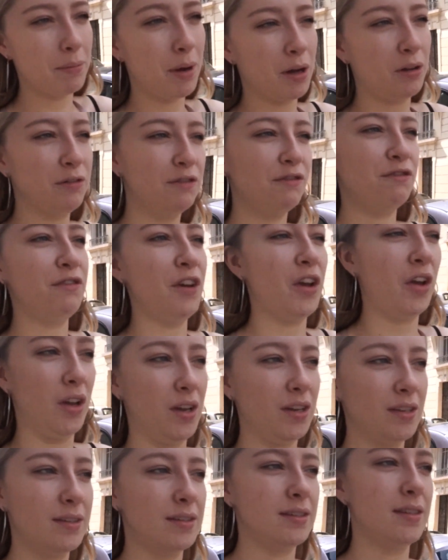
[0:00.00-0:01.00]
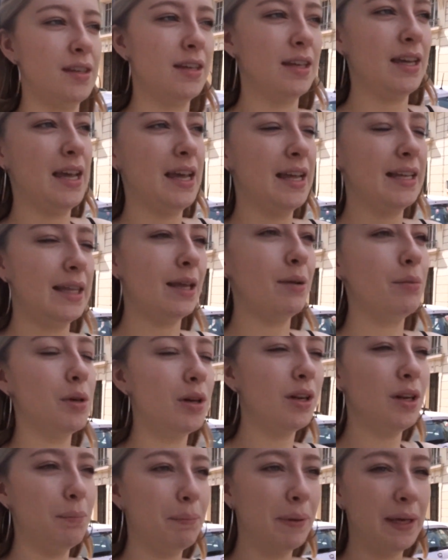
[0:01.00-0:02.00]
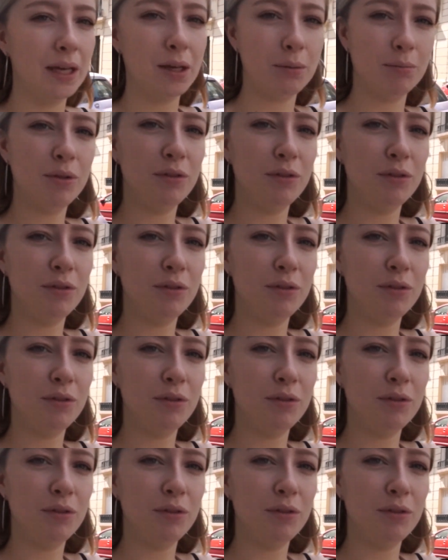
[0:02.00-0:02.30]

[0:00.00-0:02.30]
mall first. Then we're going to pick up